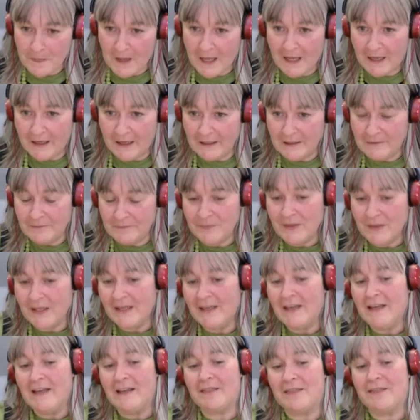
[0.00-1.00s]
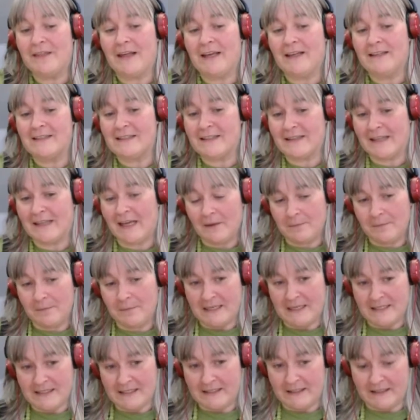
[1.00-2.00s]
um, that that
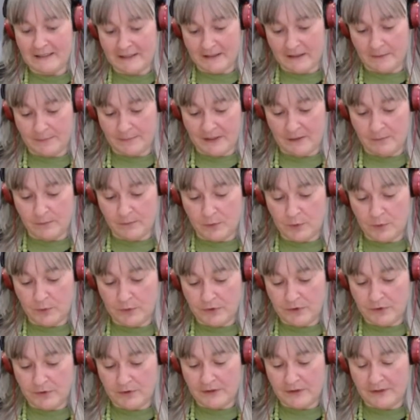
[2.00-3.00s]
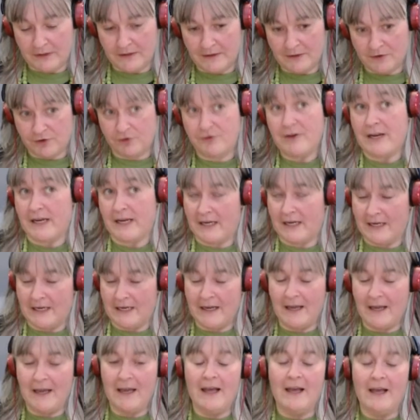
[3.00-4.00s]
makes it a little bit more
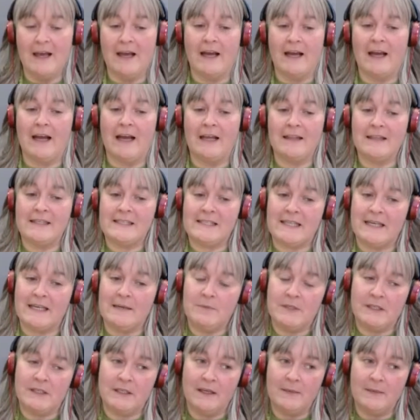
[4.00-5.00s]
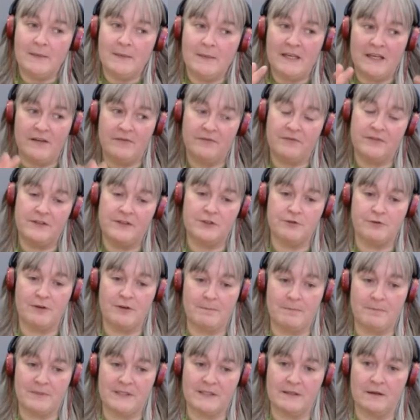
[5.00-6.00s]
tricky. At the same time, if the
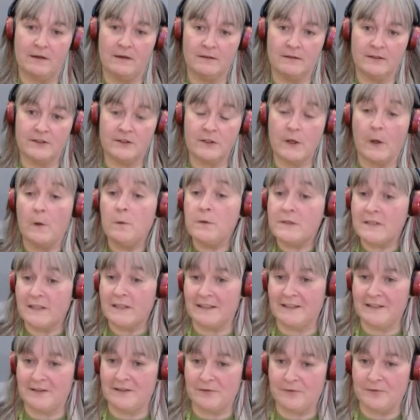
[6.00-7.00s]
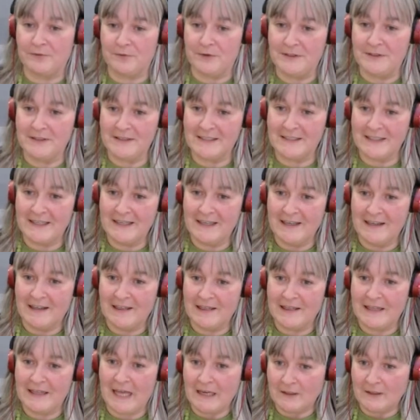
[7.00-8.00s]
scripts are totally different,
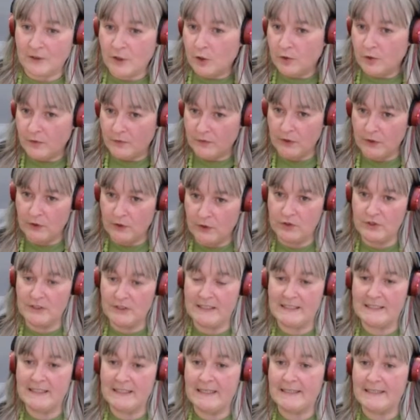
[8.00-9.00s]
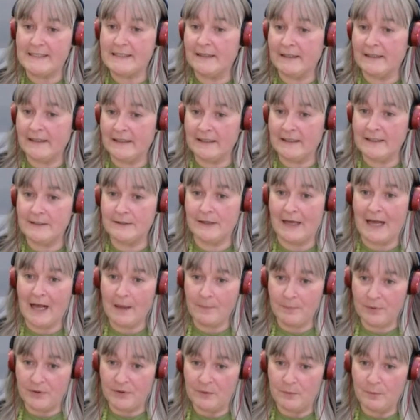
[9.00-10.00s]
that confusion is less likely to
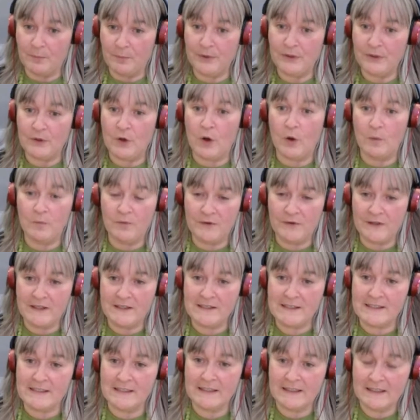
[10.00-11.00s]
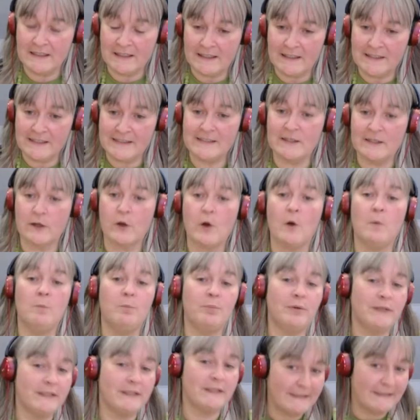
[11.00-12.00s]
happen. But obviously, it's a
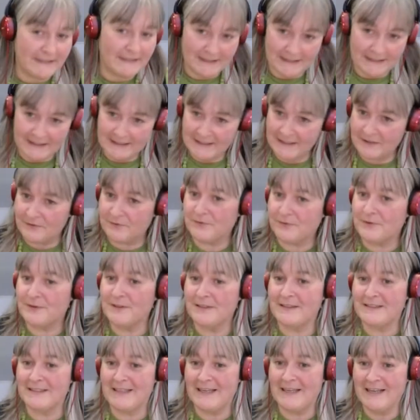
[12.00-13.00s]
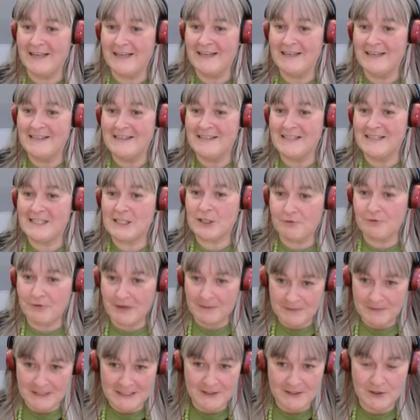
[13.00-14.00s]
completely different
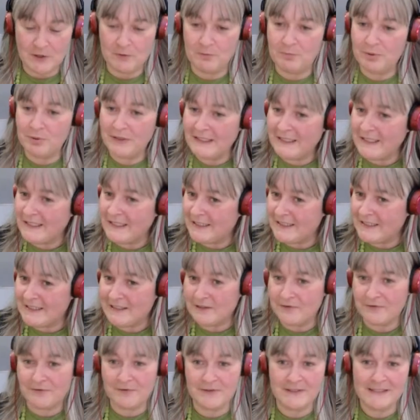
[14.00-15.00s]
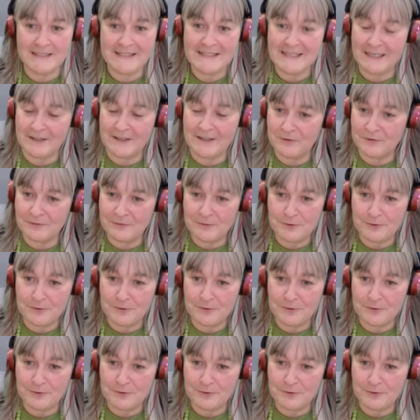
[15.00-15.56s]
script, it's a completely different set of